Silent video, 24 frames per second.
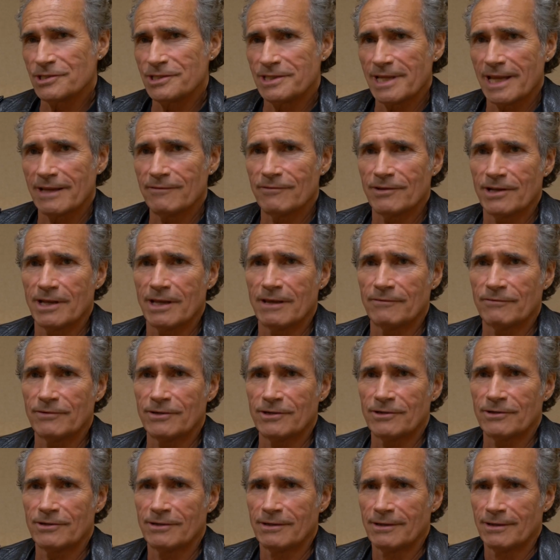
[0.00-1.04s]
is David
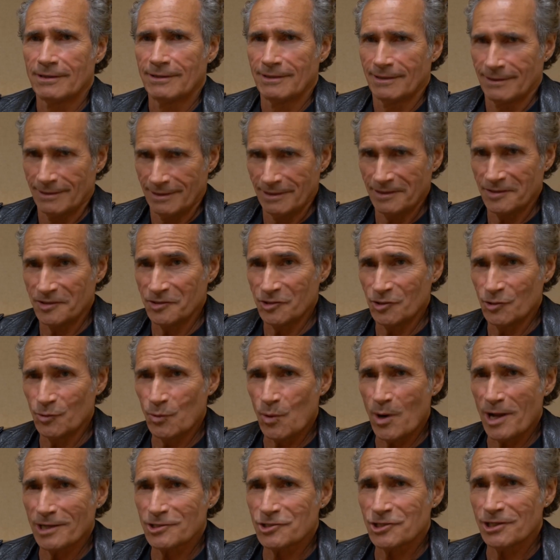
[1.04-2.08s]
Heavener, and you're
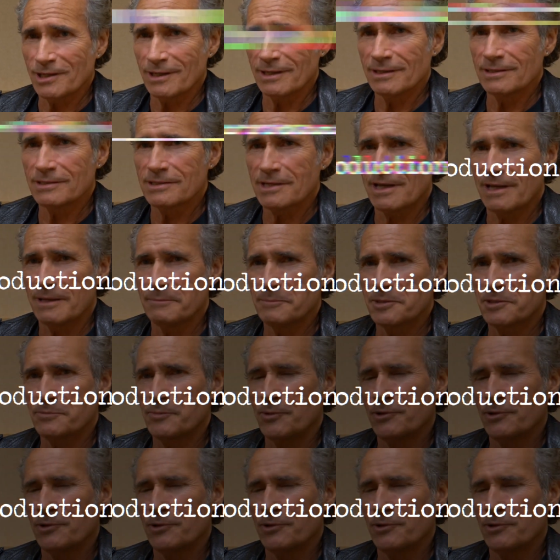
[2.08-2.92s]
watching End Times